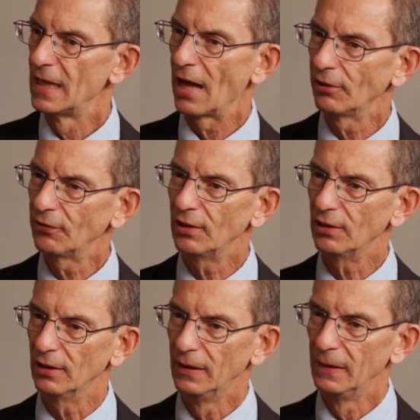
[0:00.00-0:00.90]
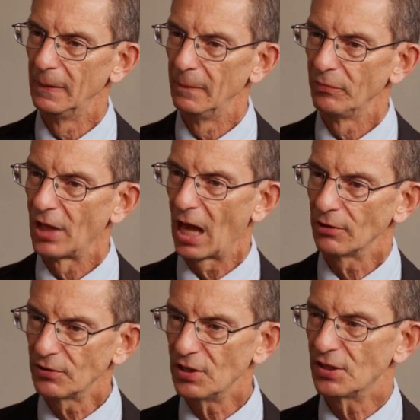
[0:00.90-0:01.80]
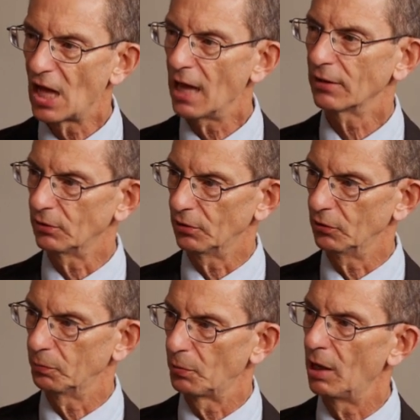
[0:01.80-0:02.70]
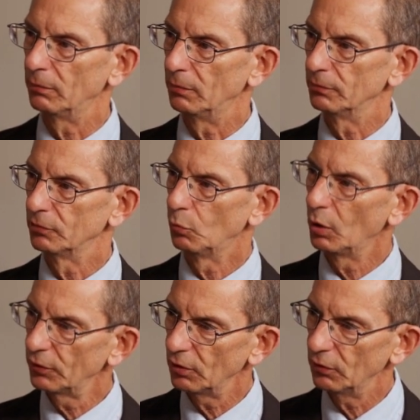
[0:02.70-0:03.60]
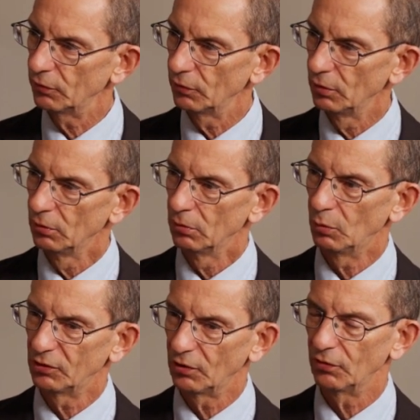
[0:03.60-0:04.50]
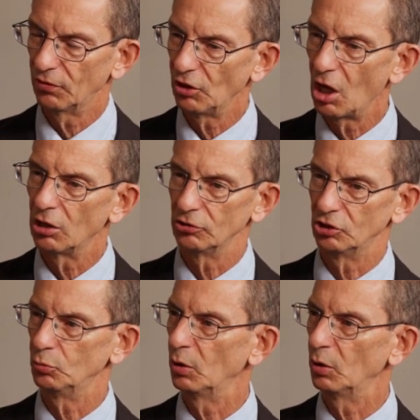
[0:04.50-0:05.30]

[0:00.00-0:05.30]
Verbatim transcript: How does he how does he tackle those problems? What's his what's his theology?